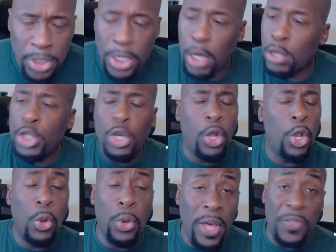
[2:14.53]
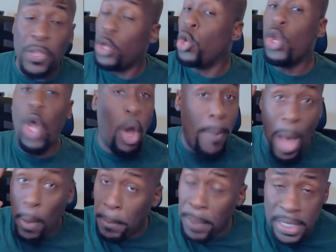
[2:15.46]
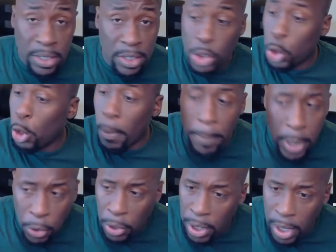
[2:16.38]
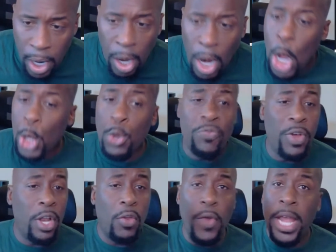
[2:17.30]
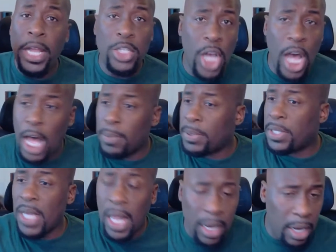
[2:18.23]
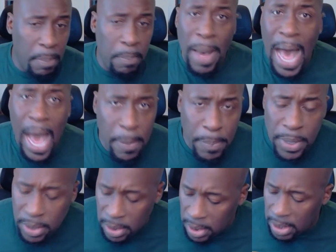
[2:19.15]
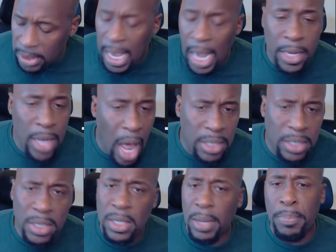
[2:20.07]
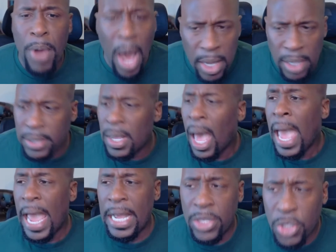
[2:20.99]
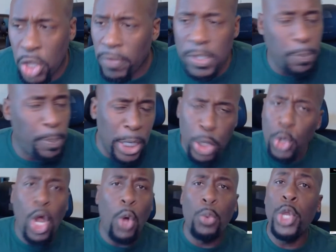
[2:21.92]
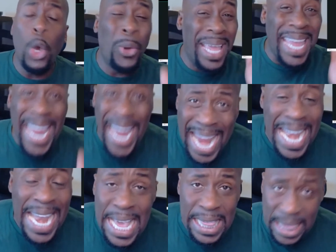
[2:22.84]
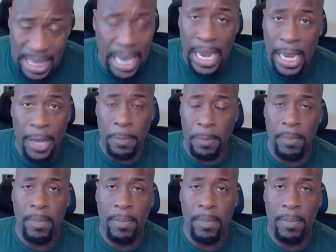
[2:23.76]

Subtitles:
cells. You don't know nothing. You know about business. You're a billionaire. You've done a great job selling and buying business and technologies and products and services, but you don't know anything